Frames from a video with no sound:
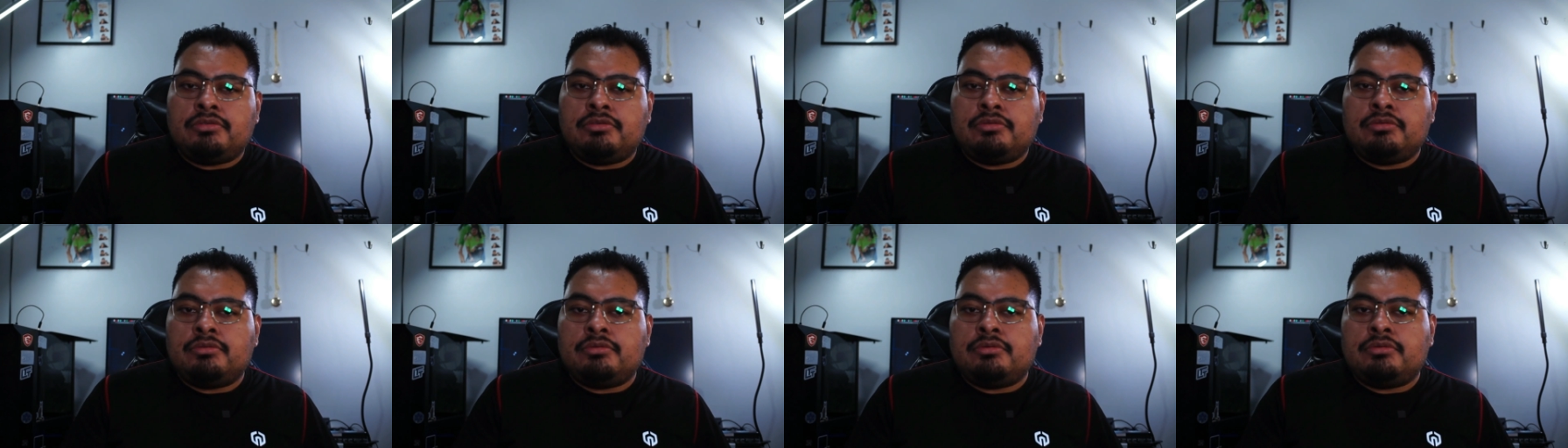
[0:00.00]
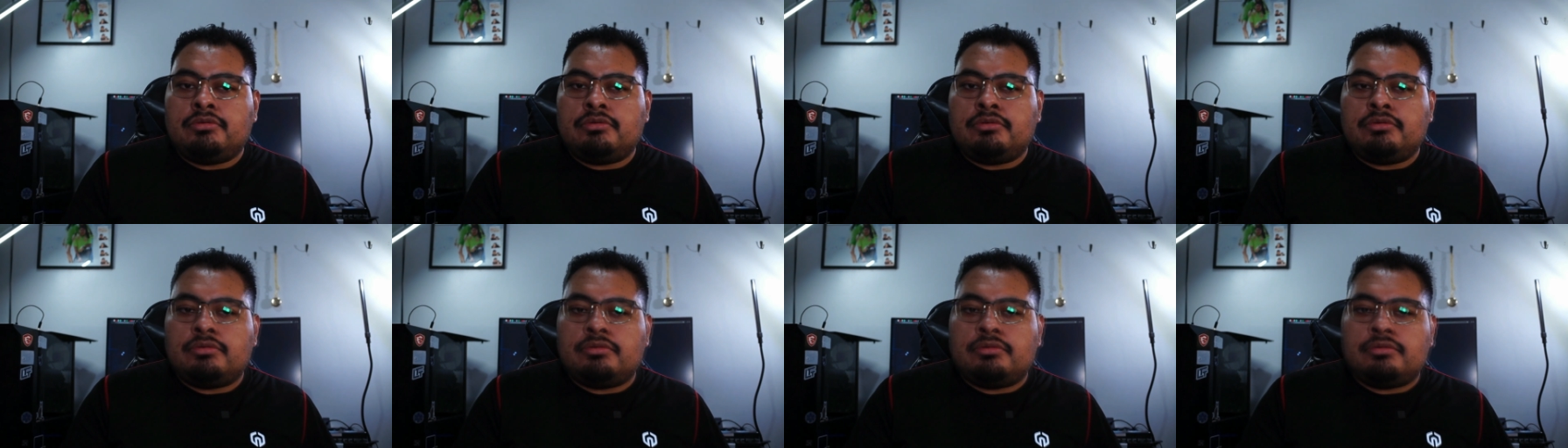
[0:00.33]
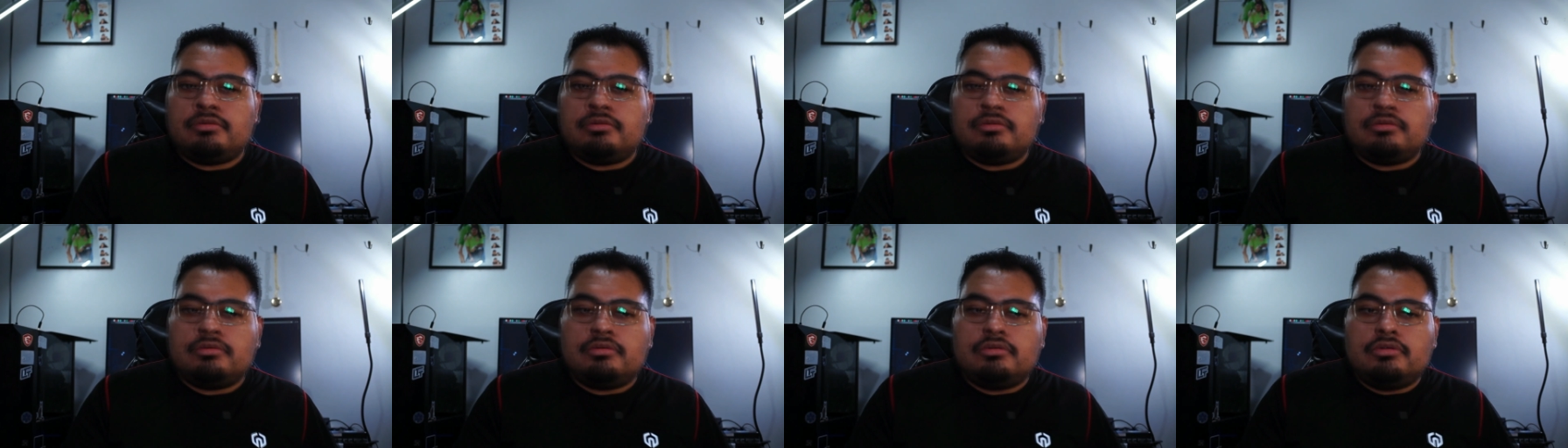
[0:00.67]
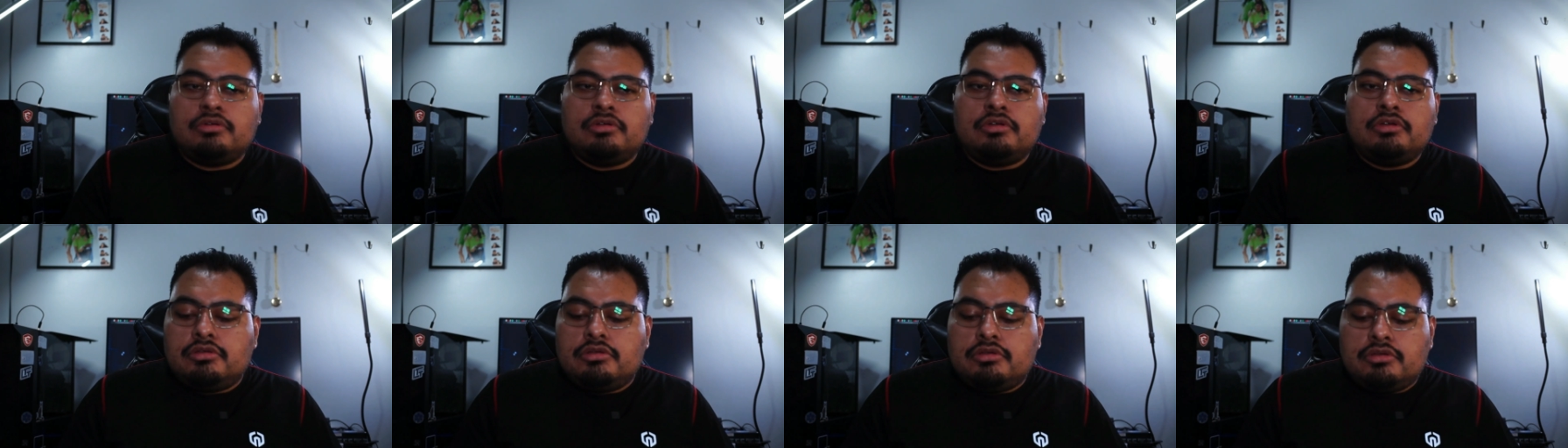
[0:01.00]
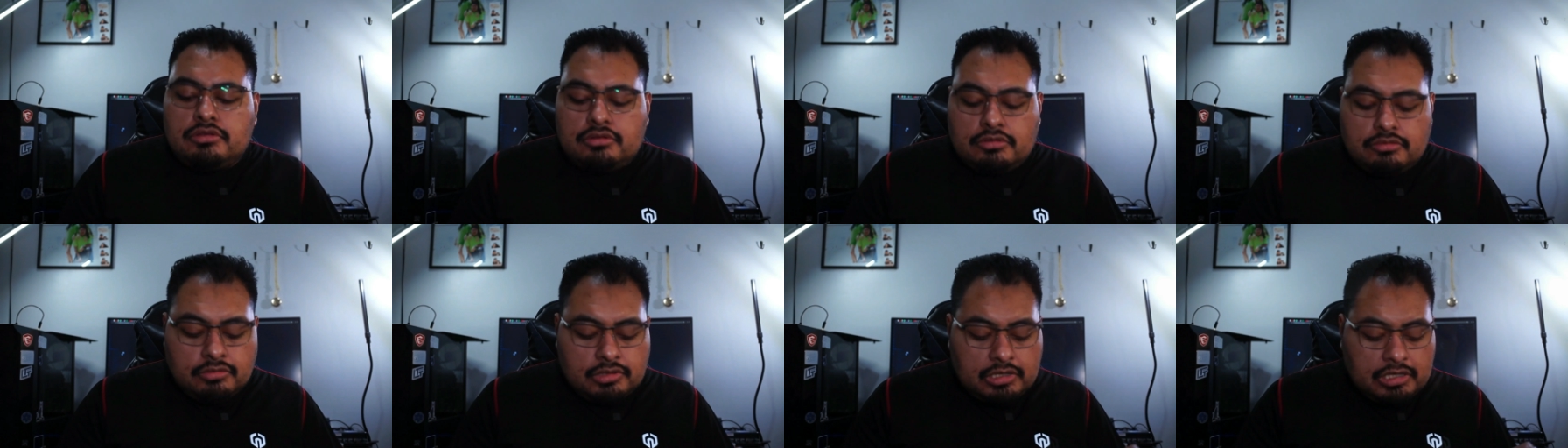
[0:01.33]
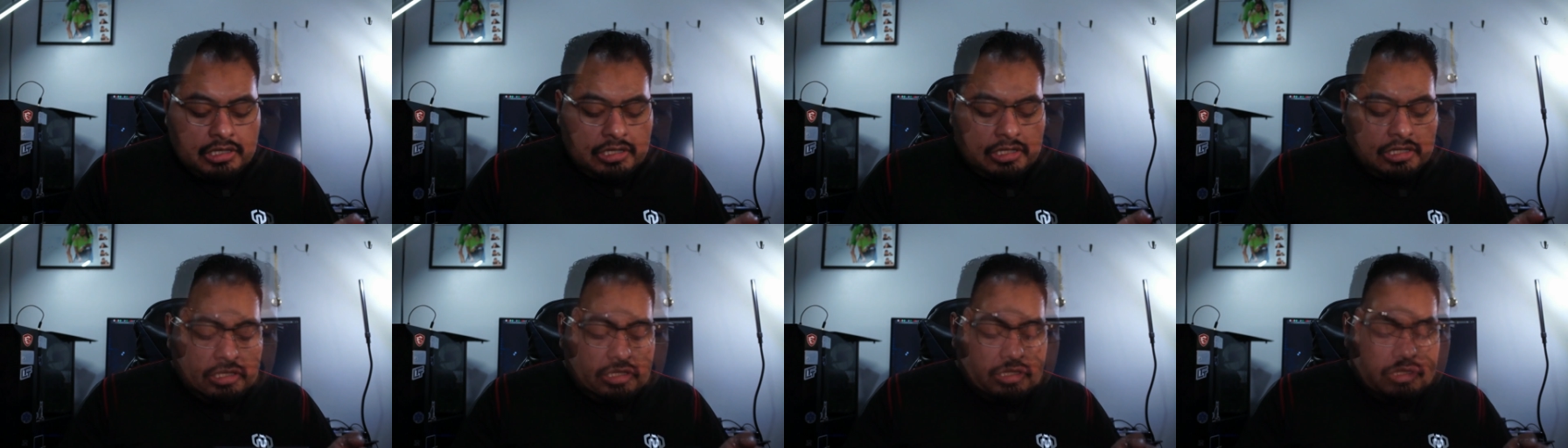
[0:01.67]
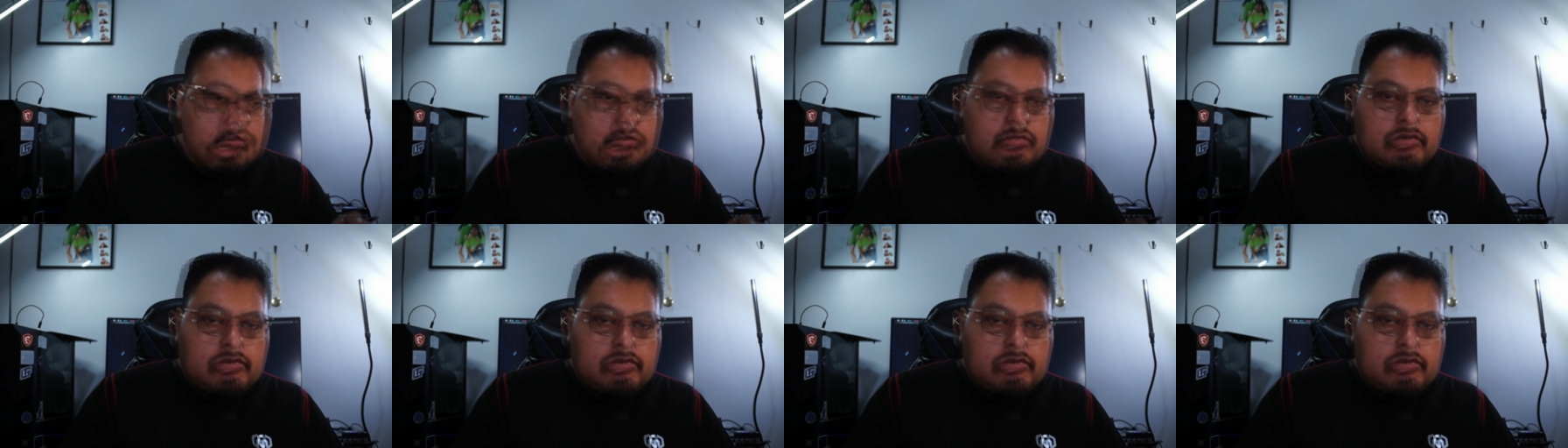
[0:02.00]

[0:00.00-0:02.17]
to look at it.